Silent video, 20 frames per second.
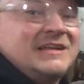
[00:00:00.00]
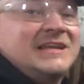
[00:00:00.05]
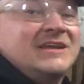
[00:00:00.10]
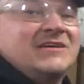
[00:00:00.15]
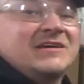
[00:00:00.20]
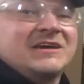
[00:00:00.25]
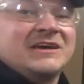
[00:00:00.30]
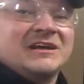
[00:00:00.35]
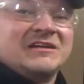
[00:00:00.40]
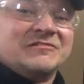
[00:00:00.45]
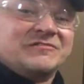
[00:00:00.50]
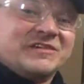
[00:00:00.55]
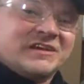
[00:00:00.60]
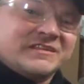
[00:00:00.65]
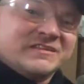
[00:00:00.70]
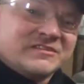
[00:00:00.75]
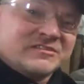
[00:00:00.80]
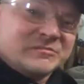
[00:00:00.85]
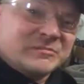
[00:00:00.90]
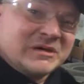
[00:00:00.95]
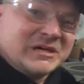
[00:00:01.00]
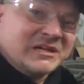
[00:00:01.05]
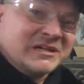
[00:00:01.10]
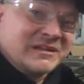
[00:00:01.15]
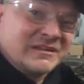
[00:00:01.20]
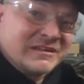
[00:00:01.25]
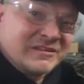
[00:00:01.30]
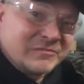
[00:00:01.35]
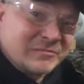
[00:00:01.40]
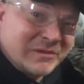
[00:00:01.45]
Now I gotta find this
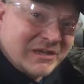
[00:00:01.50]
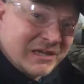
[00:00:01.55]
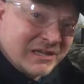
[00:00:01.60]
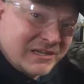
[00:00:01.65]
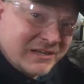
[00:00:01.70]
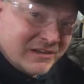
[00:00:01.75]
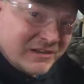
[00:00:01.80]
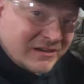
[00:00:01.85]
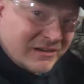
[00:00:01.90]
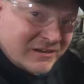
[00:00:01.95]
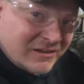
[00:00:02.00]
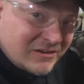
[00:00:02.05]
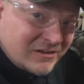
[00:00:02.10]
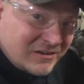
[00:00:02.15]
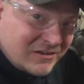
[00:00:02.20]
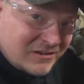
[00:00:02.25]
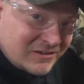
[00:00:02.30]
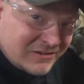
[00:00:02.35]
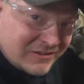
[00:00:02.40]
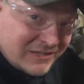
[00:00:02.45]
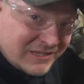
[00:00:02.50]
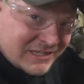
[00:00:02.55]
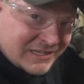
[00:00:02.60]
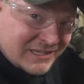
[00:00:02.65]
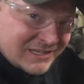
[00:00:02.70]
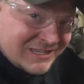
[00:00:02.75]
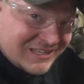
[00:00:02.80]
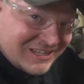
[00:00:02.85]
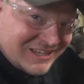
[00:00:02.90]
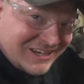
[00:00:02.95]
button that's back here. Oh
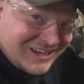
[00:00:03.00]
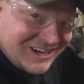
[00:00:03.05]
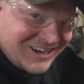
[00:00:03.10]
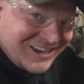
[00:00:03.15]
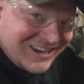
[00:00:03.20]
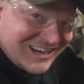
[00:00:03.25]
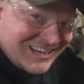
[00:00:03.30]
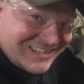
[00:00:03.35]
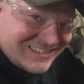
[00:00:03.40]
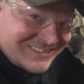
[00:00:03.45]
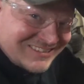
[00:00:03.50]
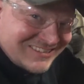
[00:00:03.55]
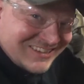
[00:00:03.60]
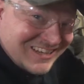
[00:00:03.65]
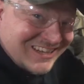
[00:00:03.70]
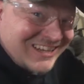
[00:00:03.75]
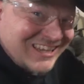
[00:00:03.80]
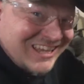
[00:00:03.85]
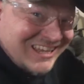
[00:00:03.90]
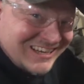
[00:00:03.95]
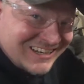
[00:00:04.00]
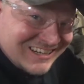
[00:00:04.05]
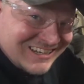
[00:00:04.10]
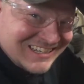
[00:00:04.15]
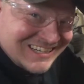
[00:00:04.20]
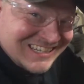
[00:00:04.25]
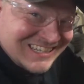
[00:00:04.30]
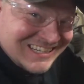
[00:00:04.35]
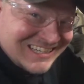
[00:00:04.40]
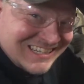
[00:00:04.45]
yeah. Alright, see you
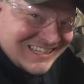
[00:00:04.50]
later.